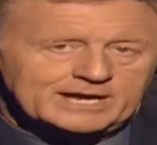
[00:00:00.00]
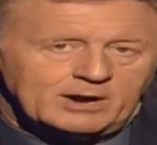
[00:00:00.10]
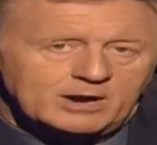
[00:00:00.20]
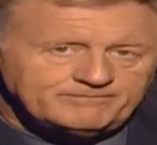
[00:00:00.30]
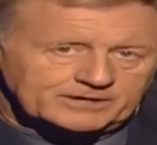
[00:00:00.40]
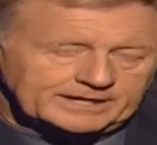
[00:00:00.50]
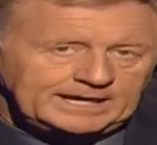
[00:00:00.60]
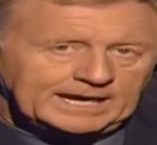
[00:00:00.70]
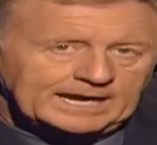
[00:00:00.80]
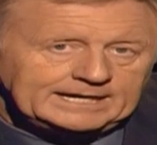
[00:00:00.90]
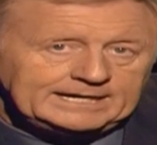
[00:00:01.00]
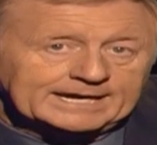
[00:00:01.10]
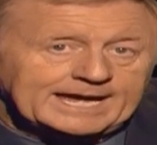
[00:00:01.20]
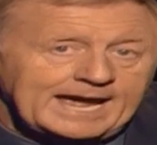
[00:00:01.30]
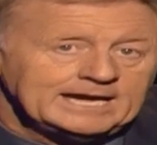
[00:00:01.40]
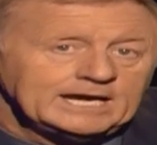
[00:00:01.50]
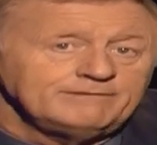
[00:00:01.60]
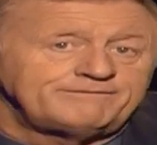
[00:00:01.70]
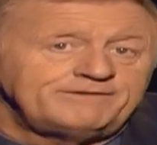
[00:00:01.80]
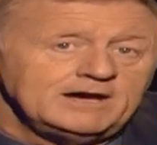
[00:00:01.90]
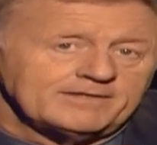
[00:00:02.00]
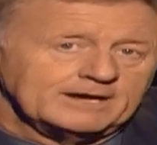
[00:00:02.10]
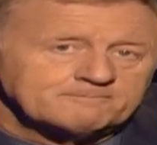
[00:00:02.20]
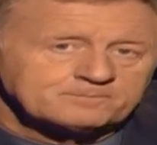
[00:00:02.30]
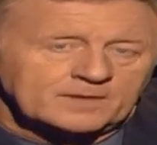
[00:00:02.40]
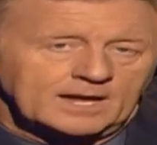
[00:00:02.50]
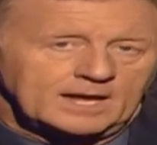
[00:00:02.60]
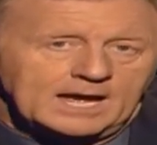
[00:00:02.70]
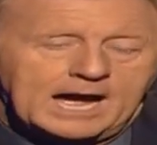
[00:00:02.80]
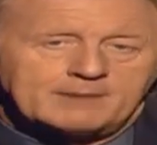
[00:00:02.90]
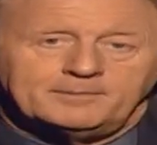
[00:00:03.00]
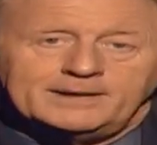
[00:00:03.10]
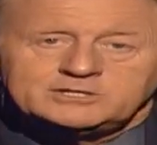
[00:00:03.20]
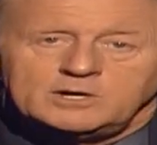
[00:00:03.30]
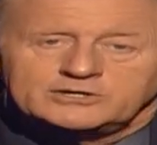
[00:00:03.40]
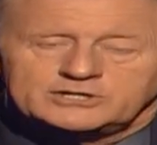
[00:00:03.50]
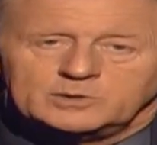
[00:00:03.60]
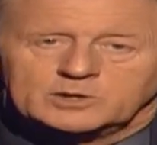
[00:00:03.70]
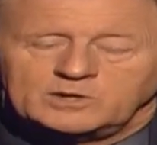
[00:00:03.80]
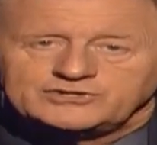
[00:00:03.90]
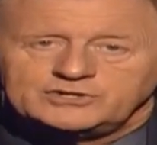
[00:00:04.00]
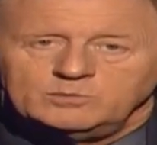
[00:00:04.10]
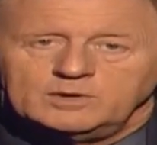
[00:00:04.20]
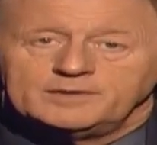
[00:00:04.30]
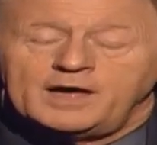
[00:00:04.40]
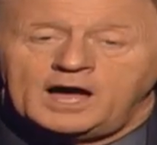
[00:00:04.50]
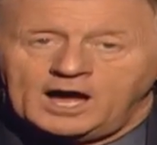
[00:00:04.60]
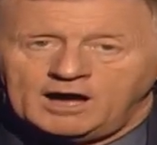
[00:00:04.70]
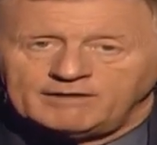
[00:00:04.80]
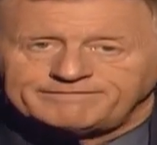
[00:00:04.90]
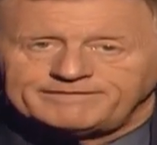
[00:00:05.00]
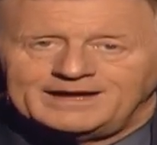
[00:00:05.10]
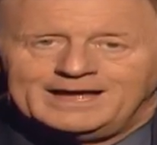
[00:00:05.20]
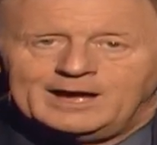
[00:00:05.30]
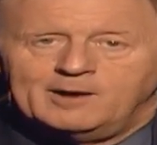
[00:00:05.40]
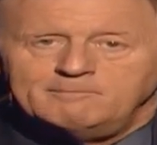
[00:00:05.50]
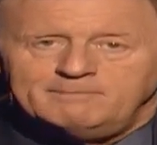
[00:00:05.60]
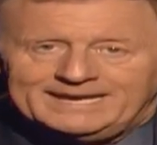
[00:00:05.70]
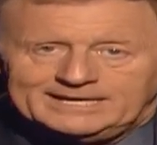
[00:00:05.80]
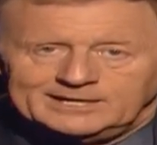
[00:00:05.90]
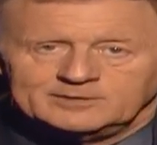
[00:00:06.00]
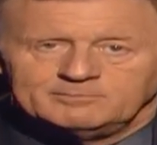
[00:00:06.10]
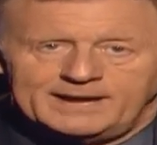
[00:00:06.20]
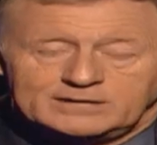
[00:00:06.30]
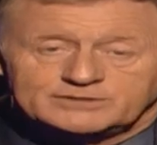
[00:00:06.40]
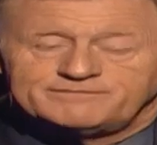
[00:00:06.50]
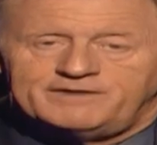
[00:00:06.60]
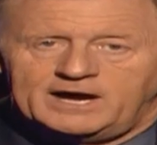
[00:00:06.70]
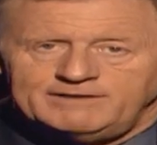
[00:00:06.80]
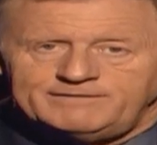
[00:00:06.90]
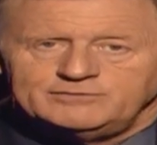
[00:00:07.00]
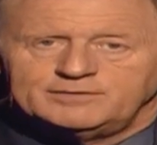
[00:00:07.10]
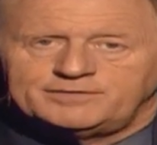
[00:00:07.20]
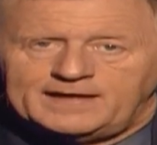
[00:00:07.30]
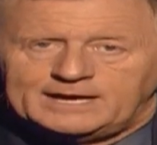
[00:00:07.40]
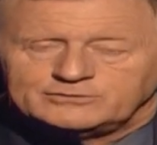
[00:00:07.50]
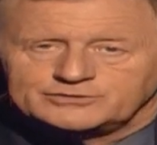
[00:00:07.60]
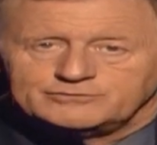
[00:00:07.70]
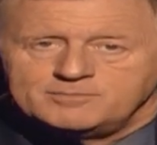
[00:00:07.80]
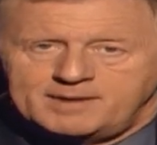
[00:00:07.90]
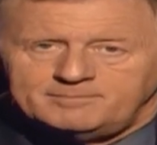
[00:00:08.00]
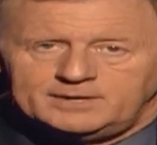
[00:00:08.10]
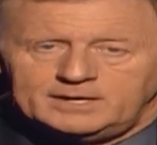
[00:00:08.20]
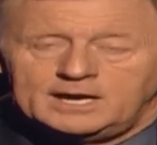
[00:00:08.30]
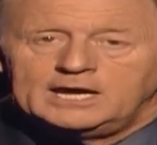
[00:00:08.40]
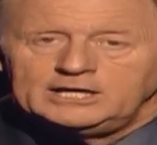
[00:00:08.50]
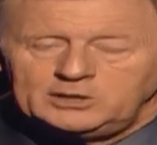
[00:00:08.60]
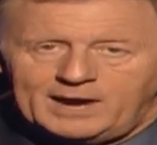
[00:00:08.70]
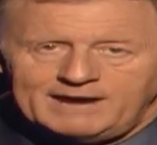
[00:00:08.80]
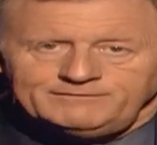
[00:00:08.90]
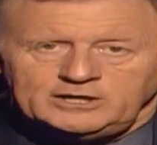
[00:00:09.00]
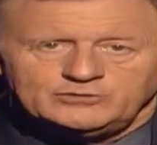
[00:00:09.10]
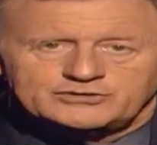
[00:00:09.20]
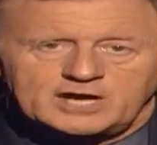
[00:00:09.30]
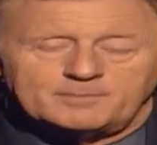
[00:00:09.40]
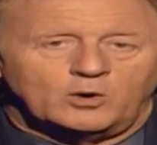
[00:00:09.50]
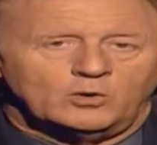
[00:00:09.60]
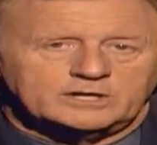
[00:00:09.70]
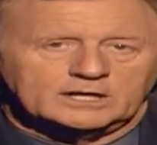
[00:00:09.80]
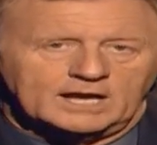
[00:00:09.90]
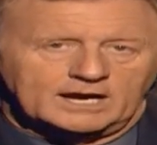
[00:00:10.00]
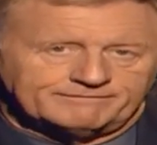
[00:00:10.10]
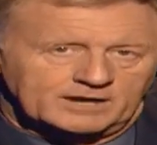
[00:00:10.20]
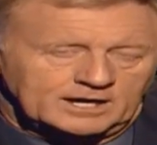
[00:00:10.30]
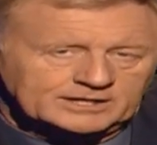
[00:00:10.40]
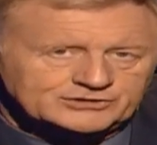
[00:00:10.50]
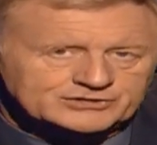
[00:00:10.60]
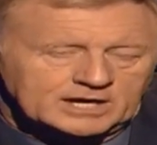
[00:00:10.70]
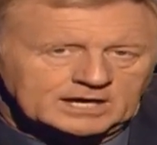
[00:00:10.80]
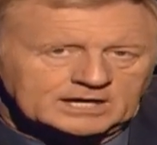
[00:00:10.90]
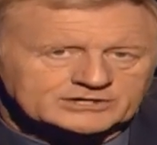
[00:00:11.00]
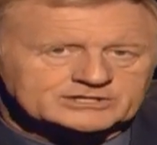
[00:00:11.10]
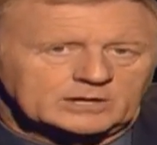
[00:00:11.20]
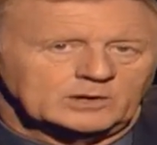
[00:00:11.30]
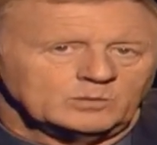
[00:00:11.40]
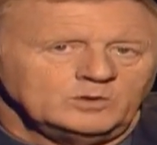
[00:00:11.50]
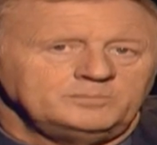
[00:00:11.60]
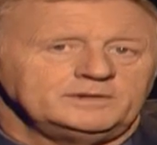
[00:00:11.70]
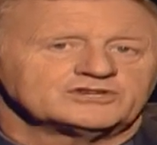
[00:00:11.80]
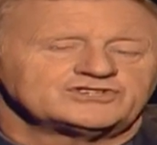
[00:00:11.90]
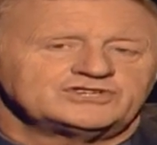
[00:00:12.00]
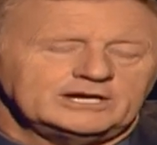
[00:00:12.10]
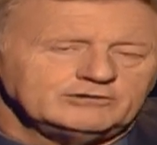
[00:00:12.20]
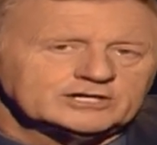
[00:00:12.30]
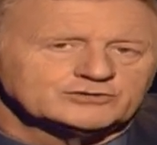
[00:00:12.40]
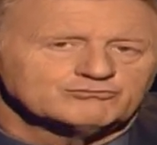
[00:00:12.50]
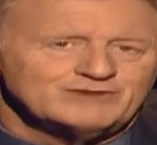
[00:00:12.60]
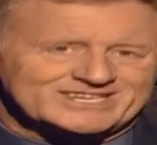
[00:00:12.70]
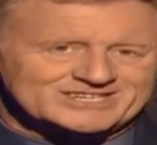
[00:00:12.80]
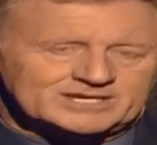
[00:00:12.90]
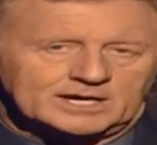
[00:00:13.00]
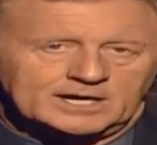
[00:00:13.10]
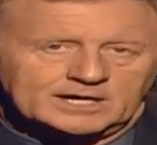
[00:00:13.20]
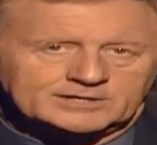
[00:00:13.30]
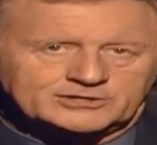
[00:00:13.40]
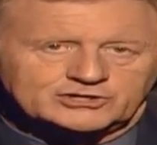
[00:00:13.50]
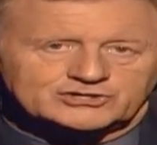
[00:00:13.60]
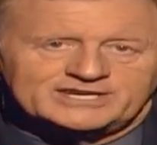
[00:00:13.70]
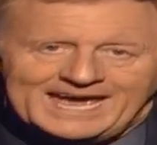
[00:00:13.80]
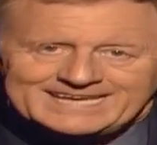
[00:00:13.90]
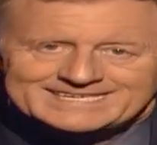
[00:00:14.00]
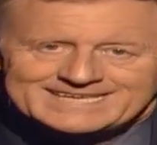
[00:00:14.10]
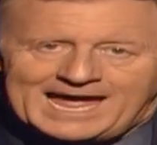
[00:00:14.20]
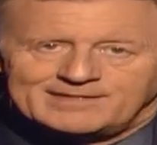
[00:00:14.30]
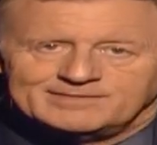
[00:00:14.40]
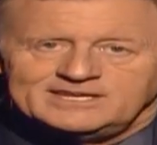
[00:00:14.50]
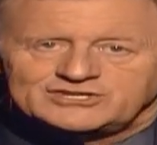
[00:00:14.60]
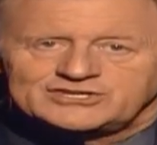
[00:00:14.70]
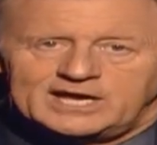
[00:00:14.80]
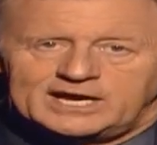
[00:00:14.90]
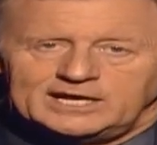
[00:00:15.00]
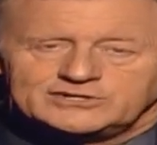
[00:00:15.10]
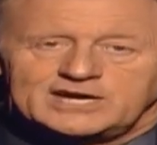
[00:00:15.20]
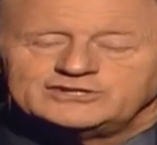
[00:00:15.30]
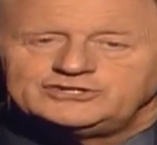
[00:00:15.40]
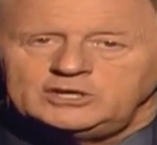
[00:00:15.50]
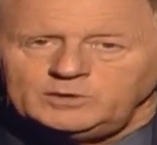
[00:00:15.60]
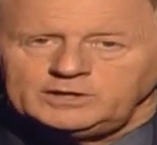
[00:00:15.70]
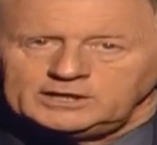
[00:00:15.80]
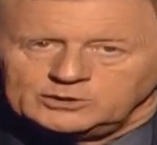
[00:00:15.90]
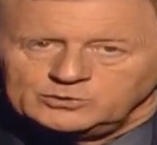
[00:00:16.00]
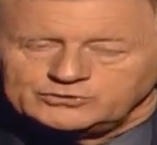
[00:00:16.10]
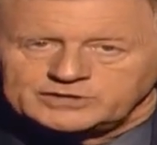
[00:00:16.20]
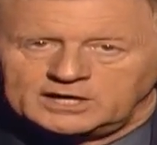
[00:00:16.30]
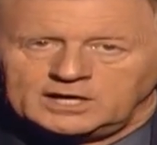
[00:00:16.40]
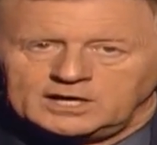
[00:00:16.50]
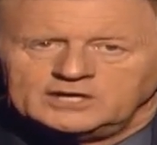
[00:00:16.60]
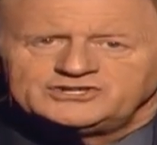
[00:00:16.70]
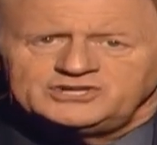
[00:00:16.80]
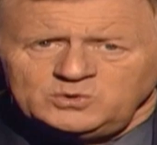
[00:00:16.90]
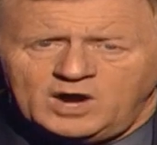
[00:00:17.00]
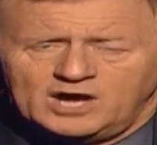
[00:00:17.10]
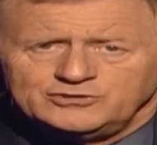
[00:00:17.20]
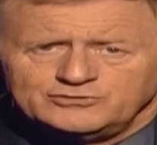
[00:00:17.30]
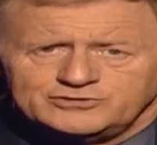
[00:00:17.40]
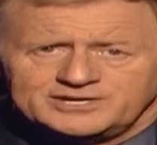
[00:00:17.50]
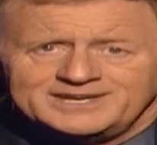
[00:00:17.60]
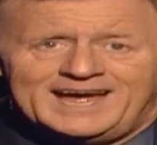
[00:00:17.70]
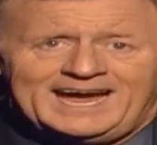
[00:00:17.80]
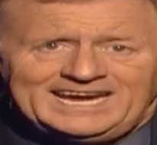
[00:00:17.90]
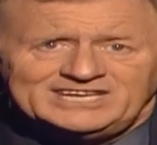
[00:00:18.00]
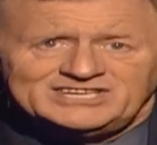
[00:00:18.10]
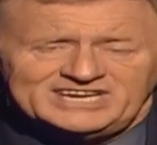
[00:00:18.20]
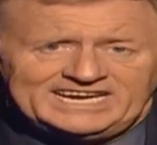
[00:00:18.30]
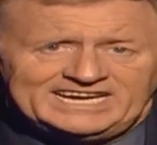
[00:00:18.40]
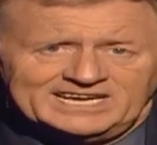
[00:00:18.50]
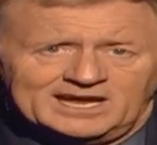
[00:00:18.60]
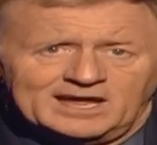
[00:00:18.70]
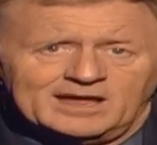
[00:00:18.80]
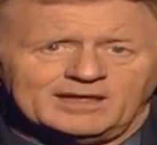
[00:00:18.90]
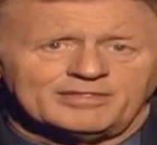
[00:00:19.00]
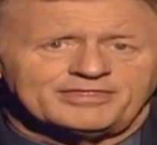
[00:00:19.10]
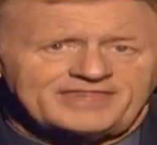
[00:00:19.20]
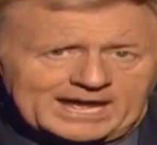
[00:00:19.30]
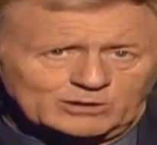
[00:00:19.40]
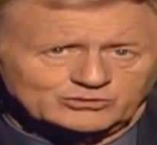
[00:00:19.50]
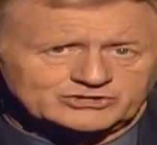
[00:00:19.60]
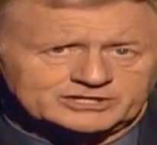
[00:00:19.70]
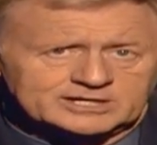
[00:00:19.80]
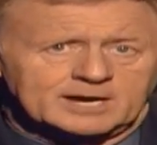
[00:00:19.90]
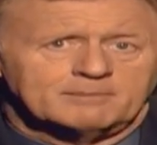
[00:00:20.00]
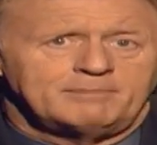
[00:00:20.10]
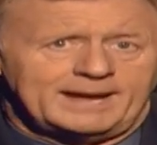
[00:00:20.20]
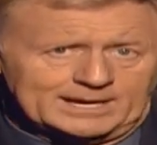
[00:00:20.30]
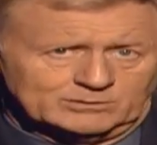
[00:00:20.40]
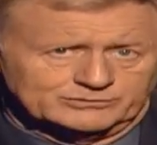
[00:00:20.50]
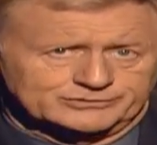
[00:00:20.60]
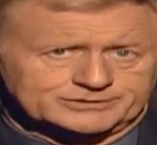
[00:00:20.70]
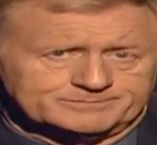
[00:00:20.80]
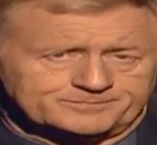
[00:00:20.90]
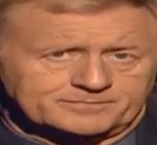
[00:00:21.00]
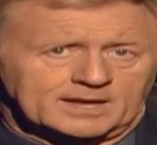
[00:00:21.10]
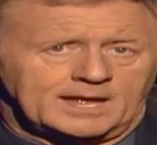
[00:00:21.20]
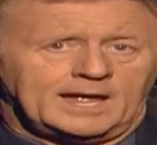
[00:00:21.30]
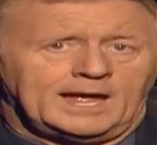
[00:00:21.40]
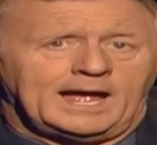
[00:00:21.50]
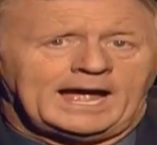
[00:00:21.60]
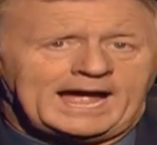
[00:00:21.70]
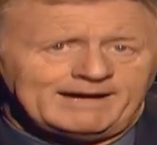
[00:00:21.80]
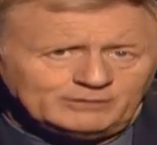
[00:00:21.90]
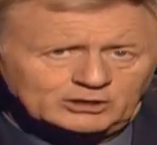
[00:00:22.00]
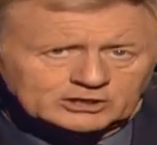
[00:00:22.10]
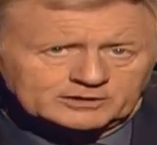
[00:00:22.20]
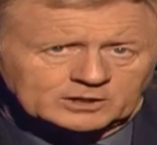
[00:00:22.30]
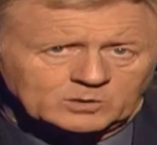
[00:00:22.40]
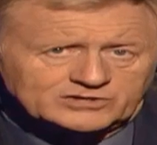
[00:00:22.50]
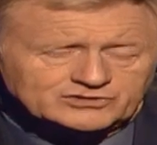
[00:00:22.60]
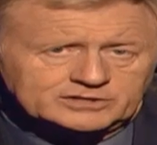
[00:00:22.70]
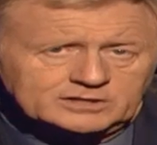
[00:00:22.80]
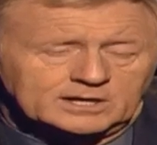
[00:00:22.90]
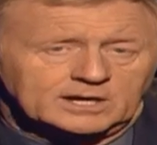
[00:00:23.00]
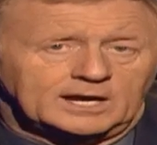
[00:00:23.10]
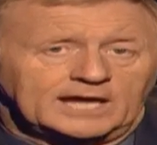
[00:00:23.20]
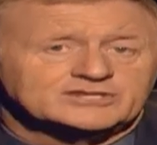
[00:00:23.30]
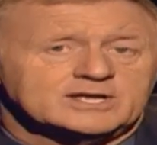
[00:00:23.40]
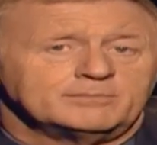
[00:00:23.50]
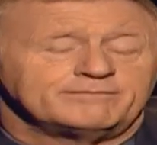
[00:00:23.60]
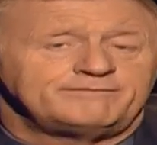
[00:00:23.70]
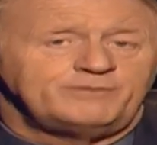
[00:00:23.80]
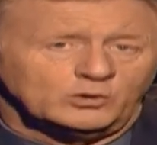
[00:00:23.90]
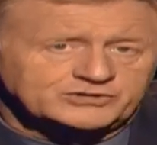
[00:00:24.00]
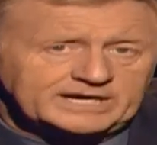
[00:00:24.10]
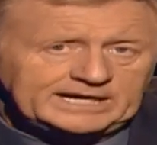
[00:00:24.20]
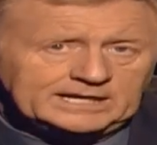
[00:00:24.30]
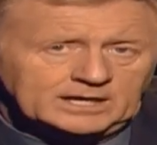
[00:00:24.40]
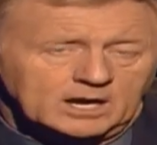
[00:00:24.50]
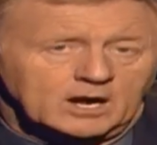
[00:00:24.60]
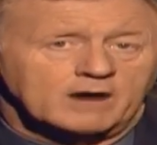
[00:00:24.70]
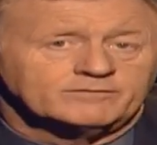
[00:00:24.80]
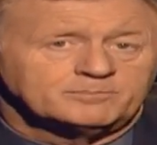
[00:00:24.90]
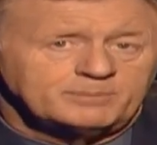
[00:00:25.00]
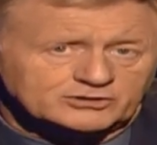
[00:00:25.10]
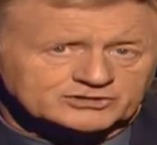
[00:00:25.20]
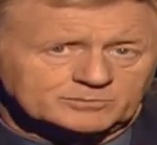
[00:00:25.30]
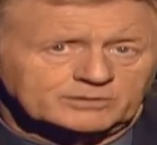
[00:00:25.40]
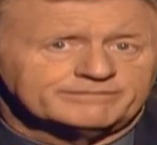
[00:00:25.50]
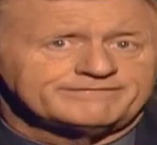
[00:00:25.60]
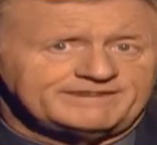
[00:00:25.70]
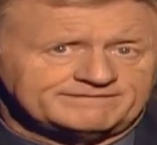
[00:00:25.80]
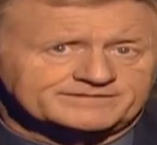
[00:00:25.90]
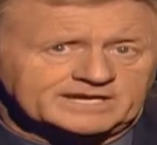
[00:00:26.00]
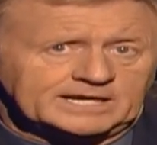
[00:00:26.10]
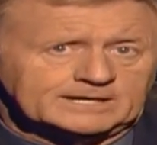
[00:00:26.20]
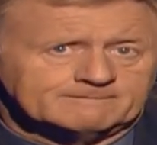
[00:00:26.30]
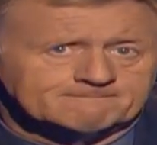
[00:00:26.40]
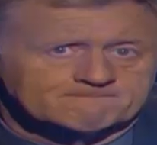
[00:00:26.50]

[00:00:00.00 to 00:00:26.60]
Now, hopefully, you can go further. I'm about to ask you a question worth half a million pounds, 500,000. Remember, you have used up all your lifelines, so it would be a serious risk to just guess at this stage, as you would lose £218,000. Have a look at the question. It's number 14 of a possible 15.